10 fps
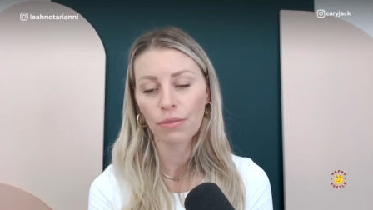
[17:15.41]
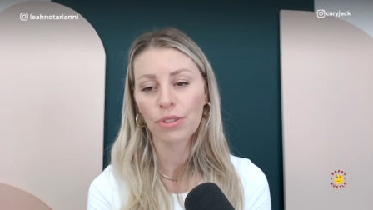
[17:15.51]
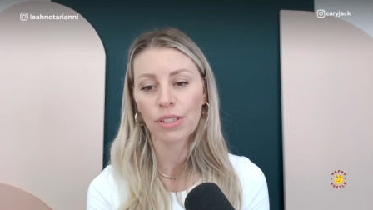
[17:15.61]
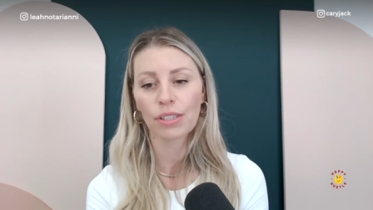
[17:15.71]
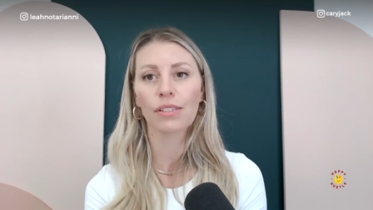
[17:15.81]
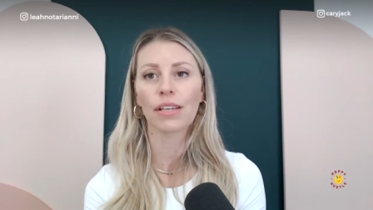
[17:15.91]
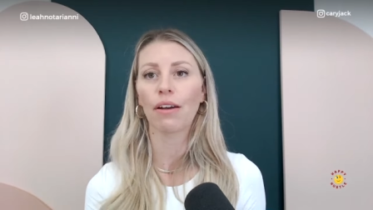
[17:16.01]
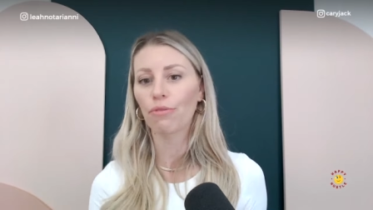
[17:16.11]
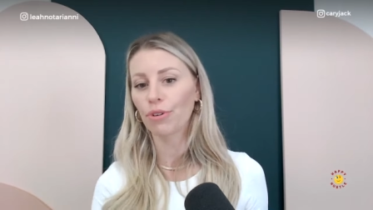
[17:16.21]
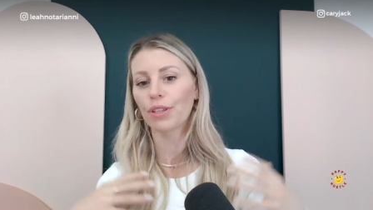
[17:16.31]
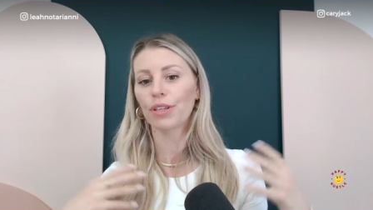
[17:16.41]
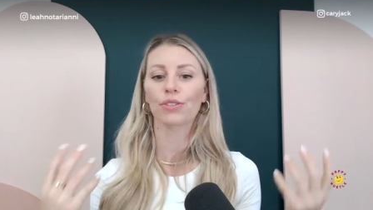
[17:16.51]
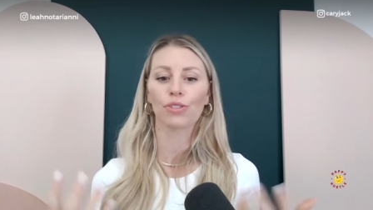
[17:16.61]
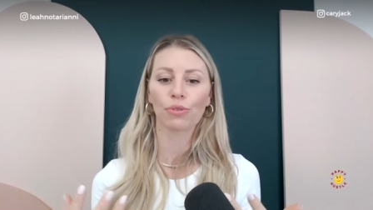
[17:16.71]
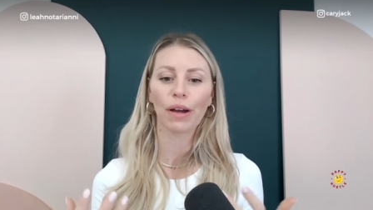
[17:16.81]
versus yeah. every
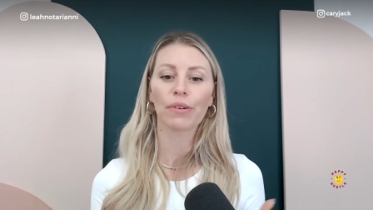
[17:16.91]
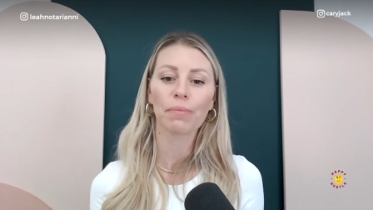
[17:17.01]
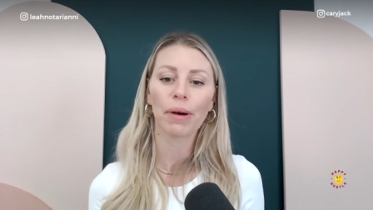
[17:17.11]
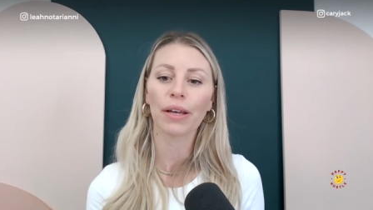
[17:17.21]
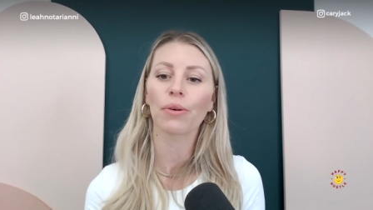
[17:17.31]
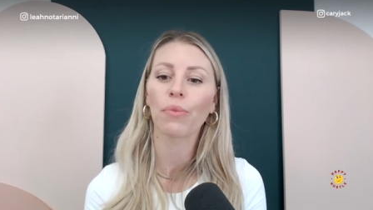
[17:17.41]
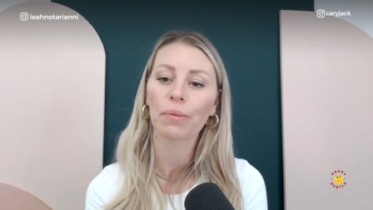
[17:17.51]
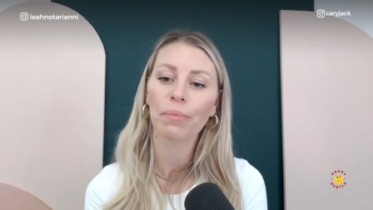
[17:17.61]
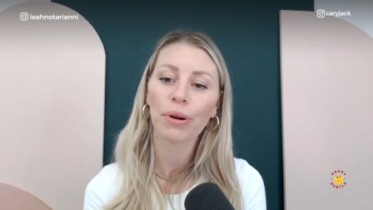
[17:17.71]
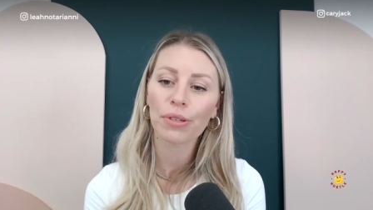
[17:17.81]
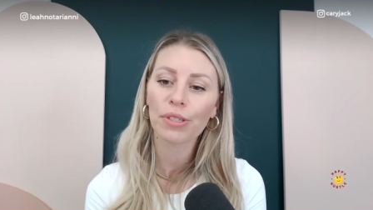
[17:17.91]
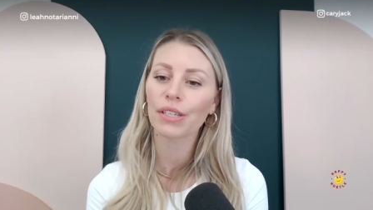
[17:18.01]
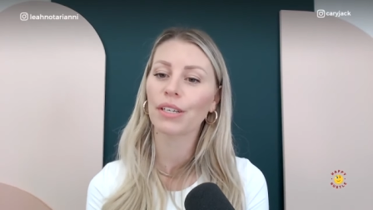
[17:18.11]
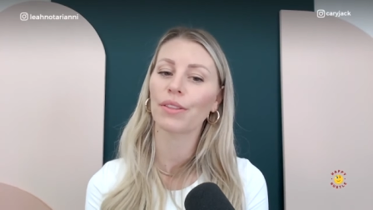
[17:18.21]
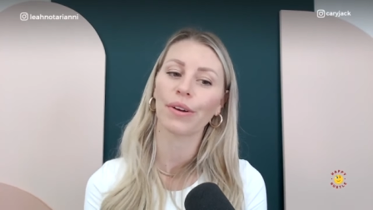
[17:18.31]
surrounded by the one
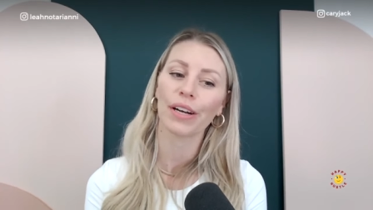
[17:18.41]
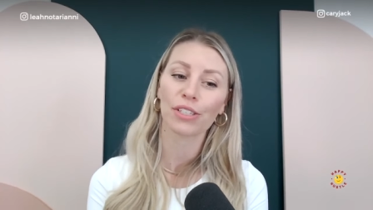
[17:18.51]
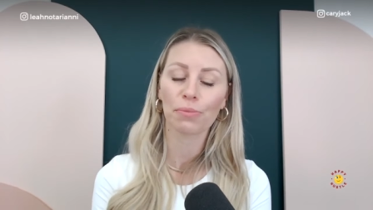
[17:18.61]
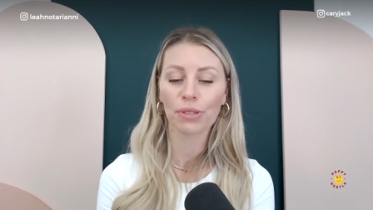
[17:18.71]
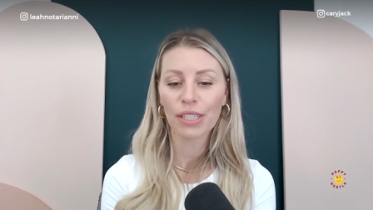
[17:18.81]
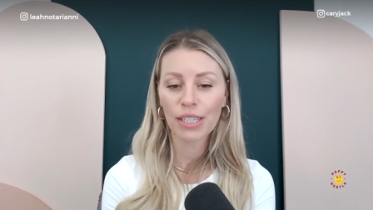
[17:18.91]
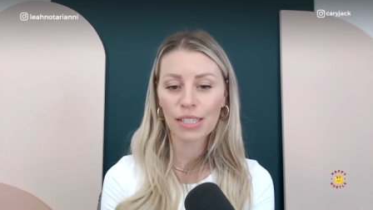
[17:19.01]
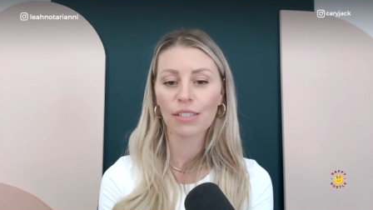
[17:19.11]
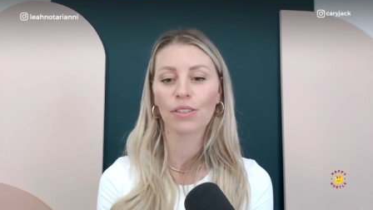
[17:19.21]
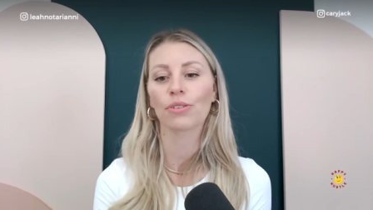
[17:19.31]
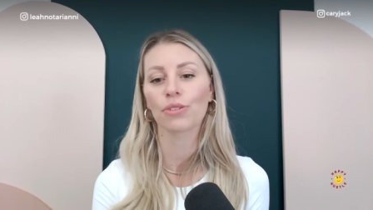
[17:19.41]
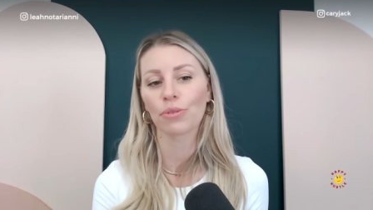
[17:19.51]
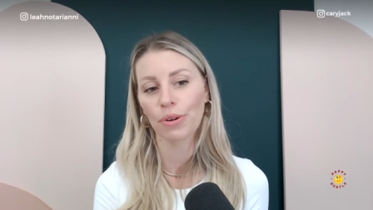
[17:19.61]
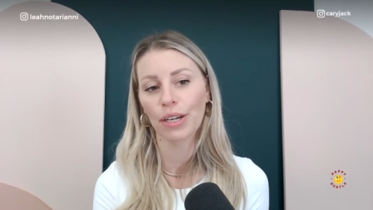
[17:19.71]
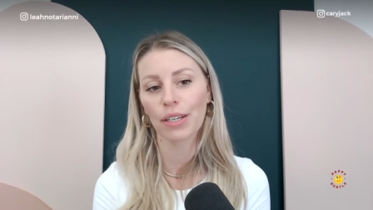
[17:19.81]
person and their expertise and they're so
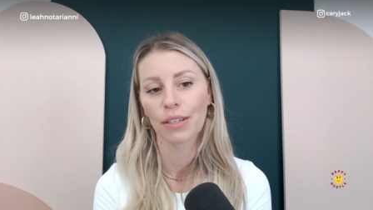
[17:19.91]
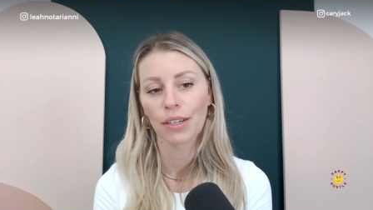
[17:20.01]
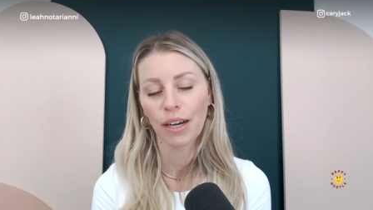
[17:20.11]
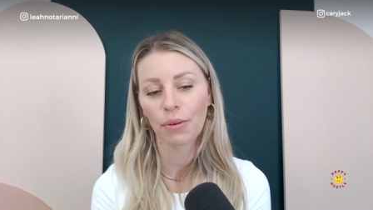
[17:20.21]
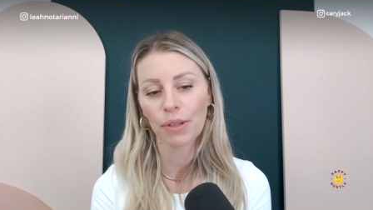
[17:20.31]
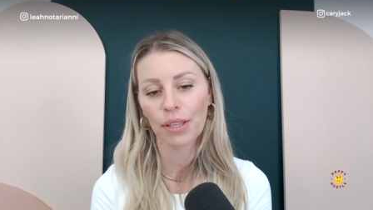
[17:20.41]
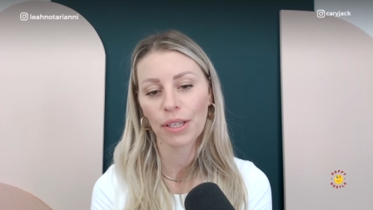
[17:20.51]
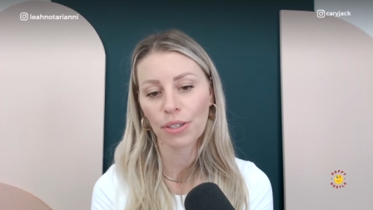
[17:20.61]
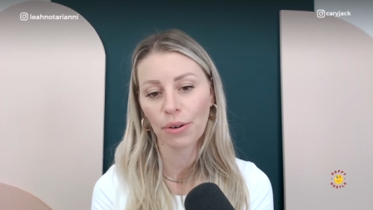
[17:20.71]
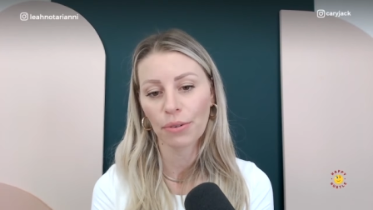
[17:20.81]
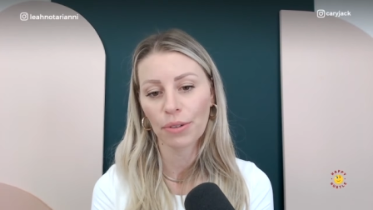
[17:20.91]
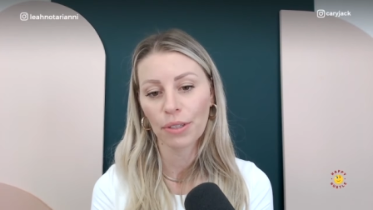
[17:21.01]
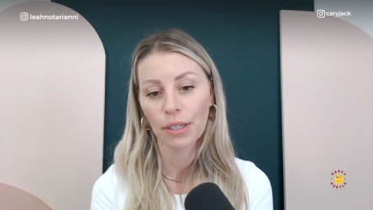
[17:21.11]
great at what they do